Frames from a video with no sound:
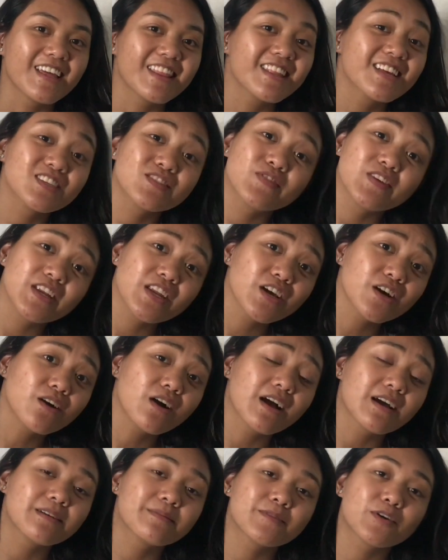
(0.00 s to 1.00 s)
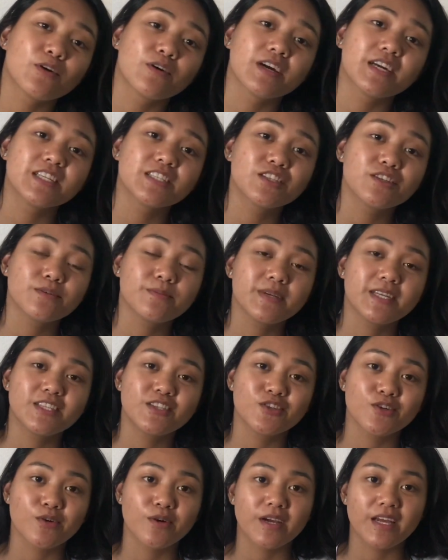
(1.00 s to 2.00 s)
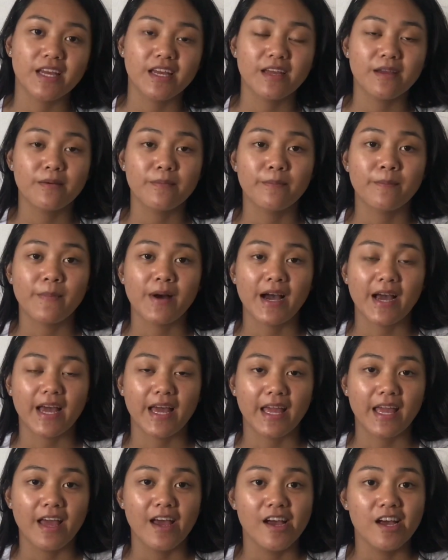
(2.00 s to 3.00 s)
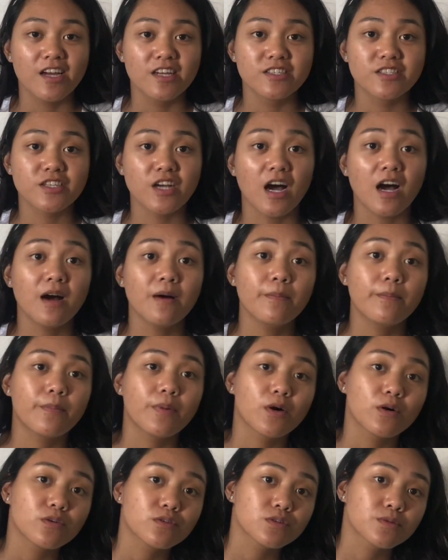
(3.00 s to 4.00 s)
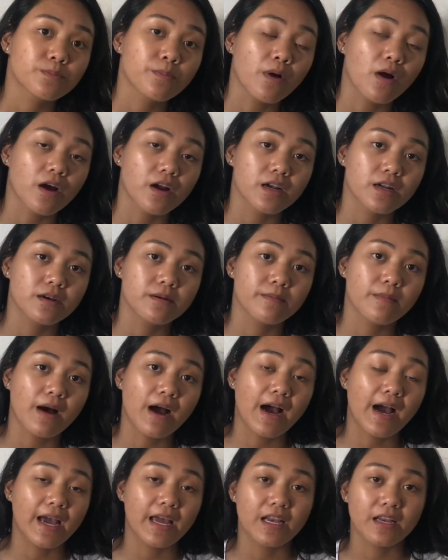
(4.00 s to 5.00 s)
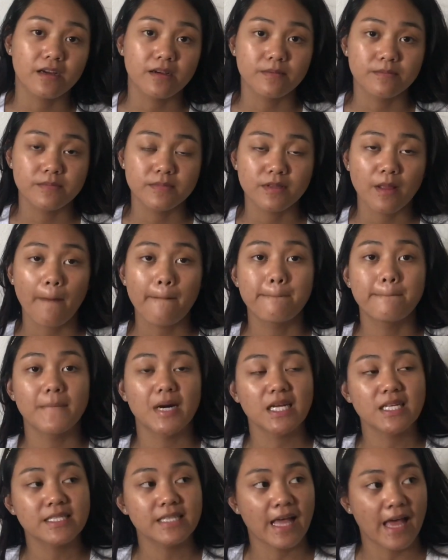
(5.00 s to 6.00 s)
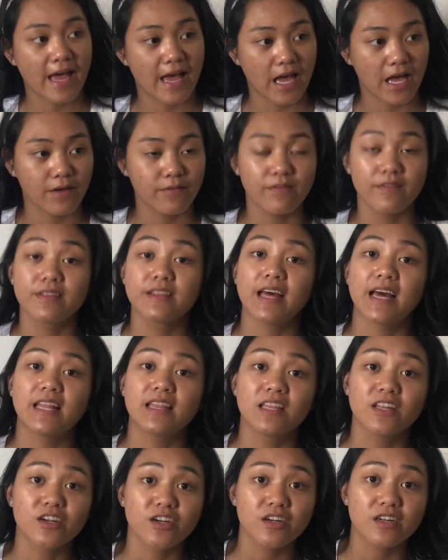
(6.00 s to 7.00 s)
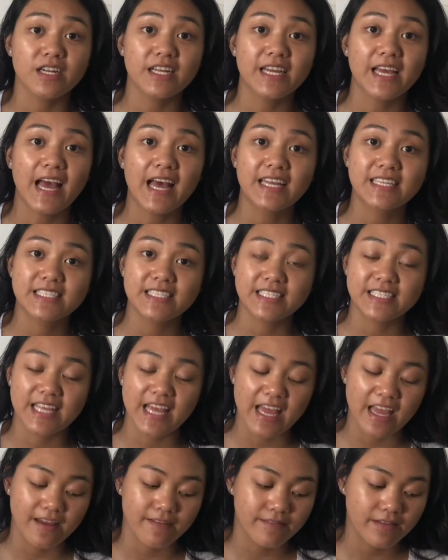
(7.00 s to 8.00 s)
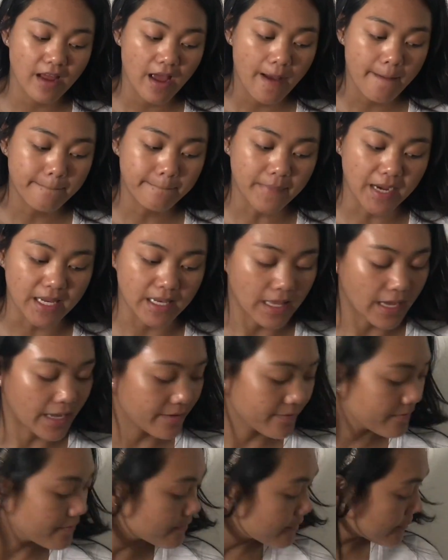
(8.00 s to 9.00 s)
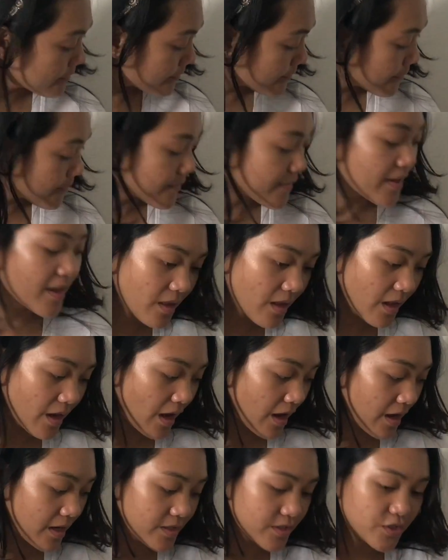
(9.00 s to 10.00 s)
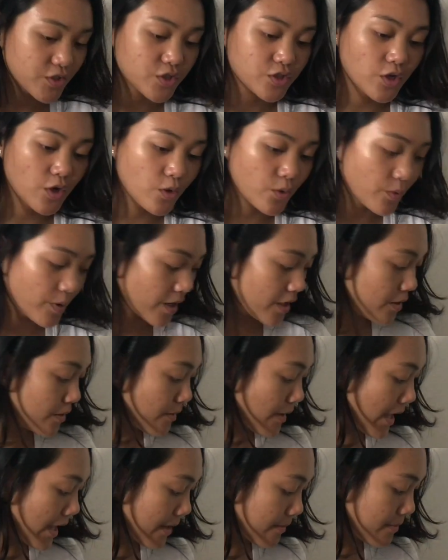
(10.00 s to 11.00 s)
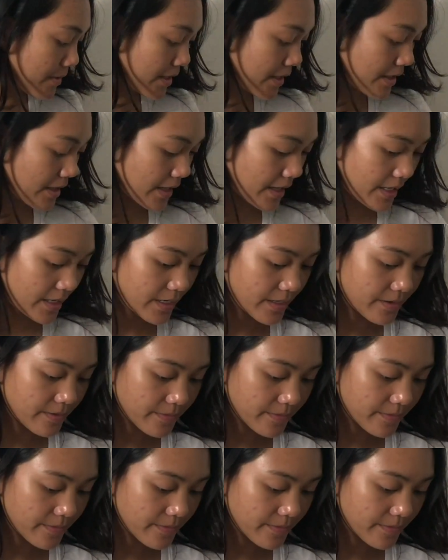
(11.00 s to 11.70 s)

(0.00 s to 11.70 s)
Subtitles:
In this video, I'm going to be doing my top postpartum items must have that literally saved my life. So where do I begin?